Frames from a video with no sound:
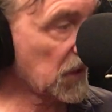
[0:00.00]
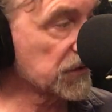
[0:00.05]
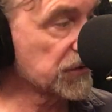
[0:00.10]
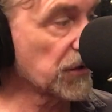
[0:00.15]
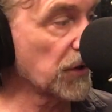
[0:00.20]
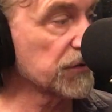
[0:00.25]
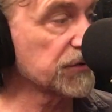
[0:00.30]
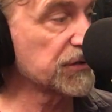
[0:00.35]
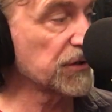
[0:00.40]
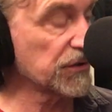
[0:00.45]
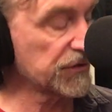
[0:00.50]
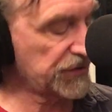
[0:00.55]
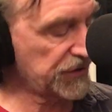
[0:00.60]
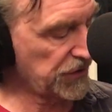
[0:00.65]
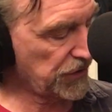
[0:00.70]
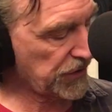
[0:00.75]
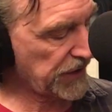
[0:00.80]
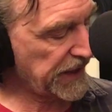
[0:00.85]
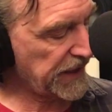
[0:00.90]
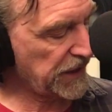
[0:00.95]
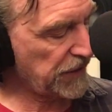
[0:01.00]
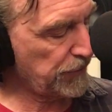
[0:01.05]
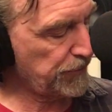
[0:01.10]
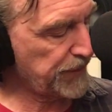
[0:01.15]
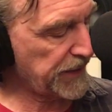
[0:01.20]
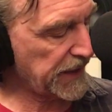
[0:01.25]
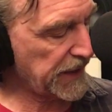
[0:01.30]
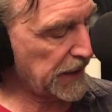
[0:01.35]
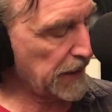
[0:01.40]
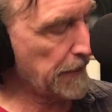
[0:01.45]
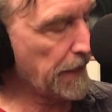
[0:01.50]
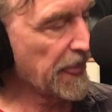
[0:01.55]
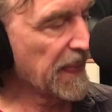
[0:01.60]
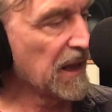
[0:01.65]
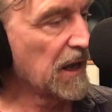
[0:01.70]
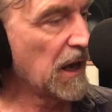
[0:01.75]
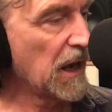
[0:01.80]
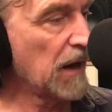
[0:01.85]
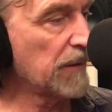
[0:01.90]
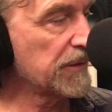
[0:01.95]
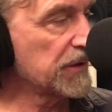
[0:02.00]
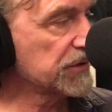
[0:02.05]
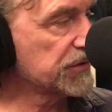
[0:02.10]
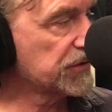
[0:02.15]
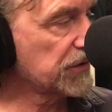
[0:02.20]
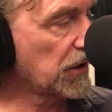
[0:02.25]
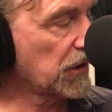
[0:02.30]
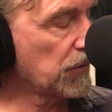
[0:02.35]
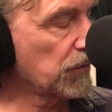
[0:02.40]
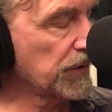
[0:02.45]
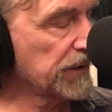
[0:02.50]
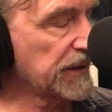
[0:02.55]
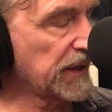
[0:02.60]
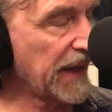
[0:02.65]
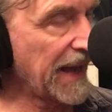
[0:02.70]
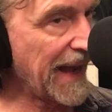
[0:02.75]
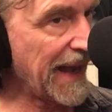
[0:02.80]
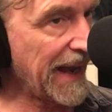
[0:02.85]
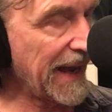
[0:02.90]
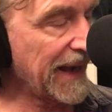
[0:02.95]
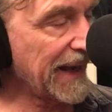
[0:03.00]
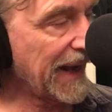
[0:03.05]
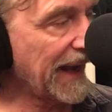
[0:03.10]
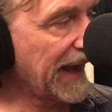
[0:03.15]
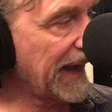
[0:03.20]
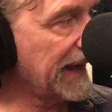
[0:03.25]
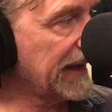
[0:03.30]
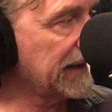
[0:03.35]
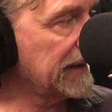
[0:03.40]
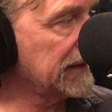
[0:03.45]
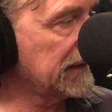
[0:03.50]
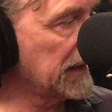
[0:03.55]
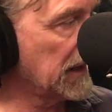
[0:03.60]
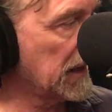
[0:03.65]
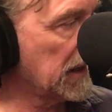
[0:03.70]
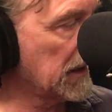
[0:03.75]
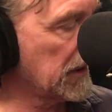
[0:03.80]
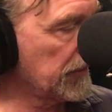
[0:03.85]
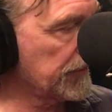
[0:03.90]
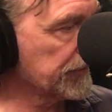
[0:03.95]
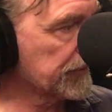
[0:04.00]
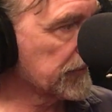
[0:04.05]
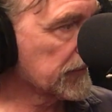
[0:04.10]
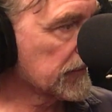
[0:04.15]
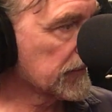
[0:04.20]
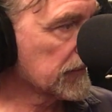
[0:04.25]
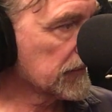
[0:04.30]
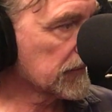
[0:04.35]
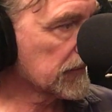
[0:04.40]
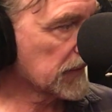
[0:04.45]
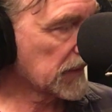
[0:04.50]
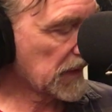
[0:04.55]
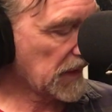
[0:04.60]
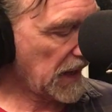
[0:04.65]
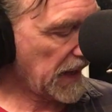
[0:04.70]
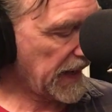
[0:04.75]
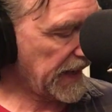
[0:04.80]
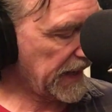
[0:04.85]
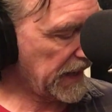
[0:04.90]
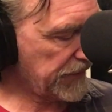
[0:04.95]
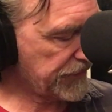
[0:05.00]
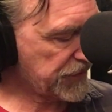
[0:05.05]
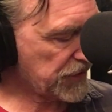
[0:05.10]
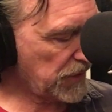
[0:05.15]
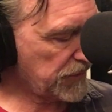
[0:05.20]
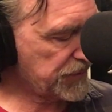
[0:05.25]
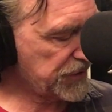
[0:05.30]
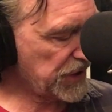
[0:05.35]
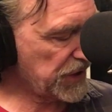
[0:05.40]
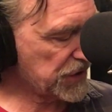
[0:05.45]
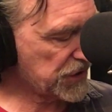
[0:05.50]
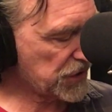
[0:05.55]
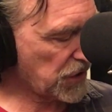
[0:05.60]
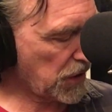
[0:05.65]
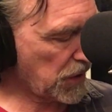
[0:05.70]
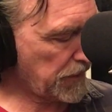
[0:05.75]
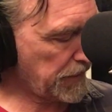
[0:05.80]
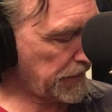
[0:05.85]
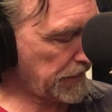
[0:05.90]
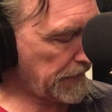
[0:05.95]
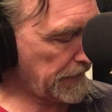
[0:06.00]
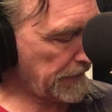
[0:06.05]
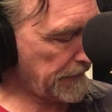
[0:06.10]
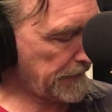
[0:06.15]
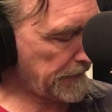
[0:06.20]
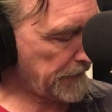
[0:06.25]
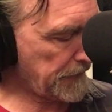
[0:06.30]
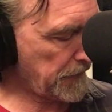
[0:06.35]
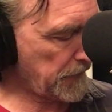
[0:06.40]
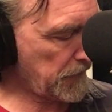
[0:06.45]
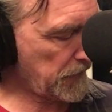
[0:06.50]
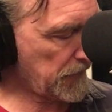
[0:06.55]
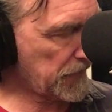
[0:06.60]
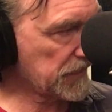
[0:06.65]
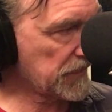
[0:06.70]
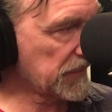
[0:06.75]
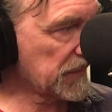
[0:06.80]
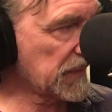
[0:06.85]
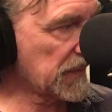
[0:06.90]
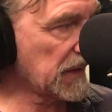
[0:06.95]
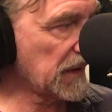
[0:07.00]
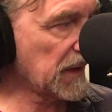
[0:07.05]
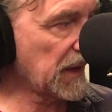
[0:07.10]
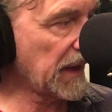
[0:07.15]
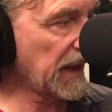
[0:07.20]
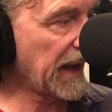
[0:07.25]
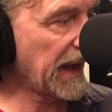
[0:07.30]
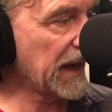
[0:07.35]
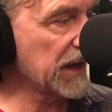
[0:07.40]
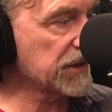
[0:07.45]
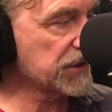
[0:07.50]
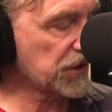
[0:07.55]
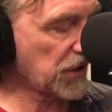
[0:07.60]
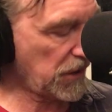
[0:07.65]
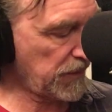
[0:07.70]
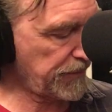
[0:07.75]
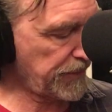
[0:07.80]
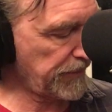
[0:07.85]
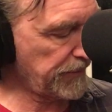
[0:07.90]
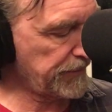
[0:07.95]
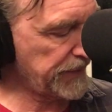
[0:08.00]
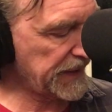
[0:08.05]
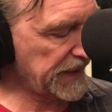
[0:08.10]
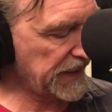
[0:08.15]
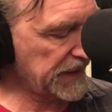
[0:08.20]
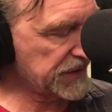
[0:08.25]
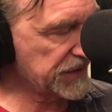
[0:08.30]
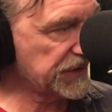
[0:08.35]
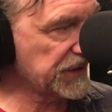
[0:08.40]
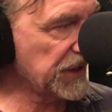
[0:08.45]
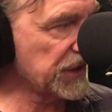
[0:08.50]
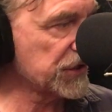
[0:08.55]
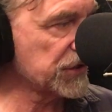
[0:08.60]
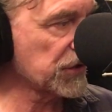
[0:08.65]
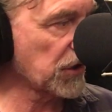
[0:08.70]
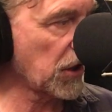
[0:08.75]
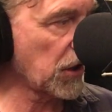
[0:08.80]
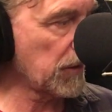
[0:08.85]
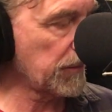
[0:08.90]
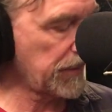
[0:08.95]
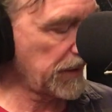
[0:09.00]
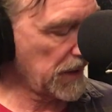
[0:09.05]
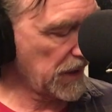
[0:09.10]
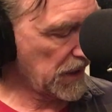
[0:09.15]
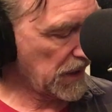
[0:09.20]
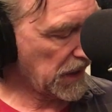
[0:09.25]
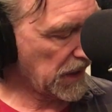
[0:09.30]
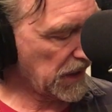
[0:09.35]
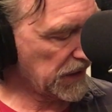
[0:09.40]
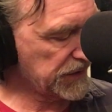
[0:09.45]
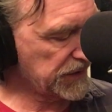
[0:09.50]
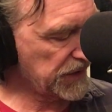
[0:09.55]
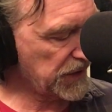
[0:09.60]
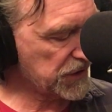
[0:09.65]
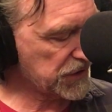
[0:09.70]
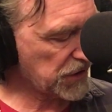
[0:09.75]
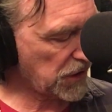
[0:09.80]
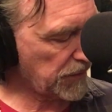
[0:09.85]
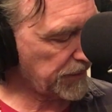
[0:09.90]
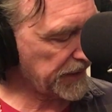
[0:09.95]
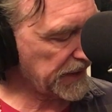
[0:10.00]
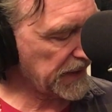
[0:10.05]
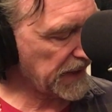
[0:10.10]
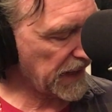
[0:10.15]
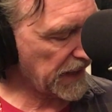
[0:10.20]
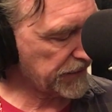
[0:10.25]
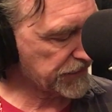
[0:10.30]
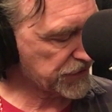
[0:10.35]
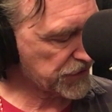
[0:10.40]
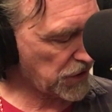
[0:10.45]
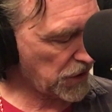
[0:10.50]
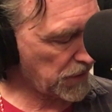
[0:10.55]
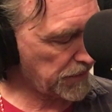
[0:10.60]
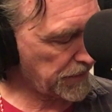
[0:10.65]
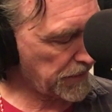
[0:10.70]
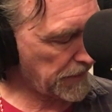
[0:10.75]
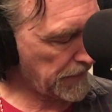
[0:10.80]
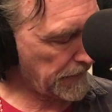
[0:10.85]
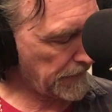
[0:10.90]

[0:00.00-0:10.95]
So still key of B. I'm going to start with the A F sharp, G sharp, A sharp, B, C sharp, D sharp, E, F sharp,